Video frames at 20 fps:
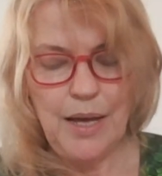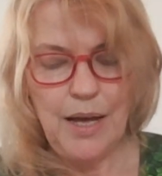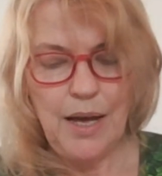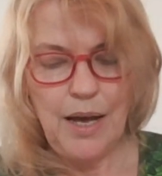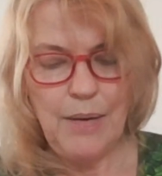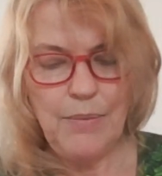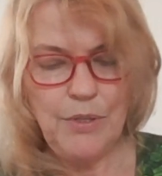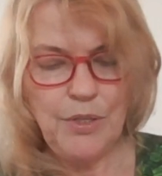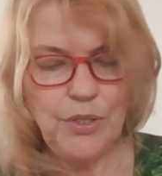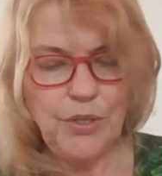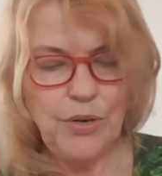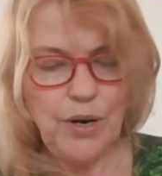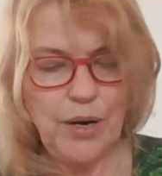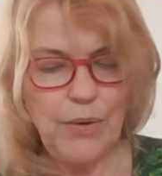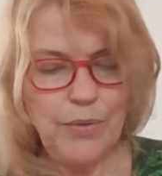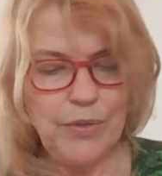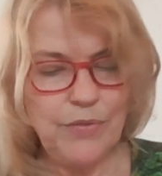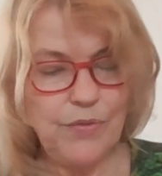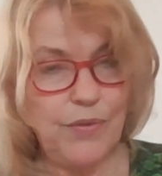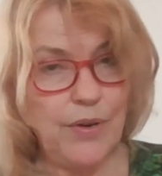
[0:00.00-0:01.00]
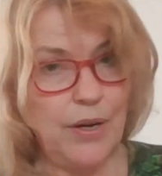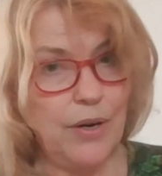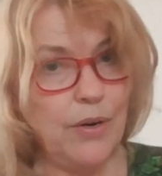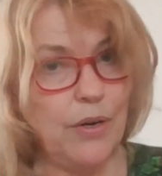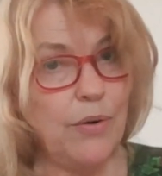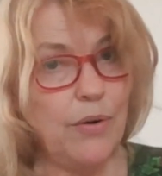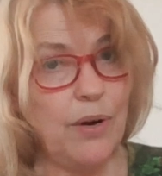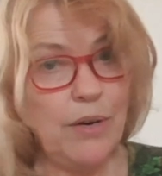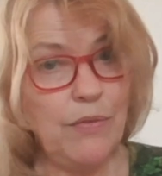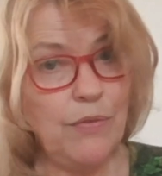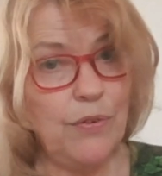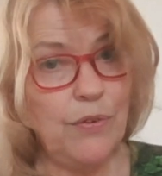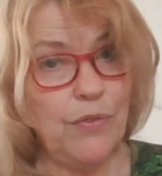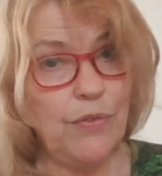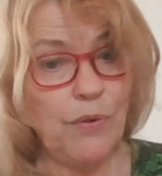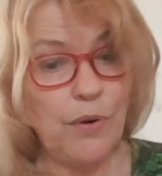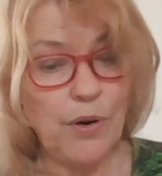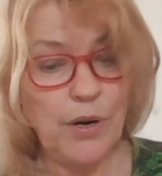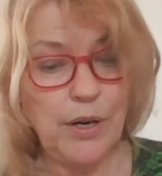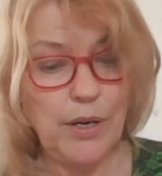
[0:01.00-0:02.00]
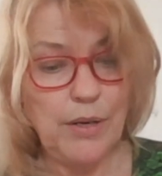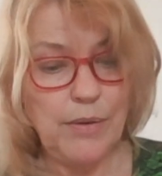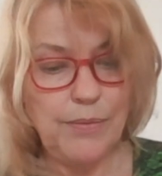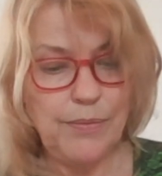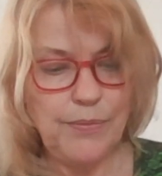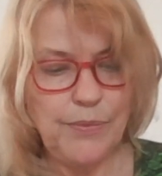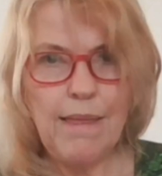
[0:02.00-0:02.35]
I'm sure I was very grateful for it.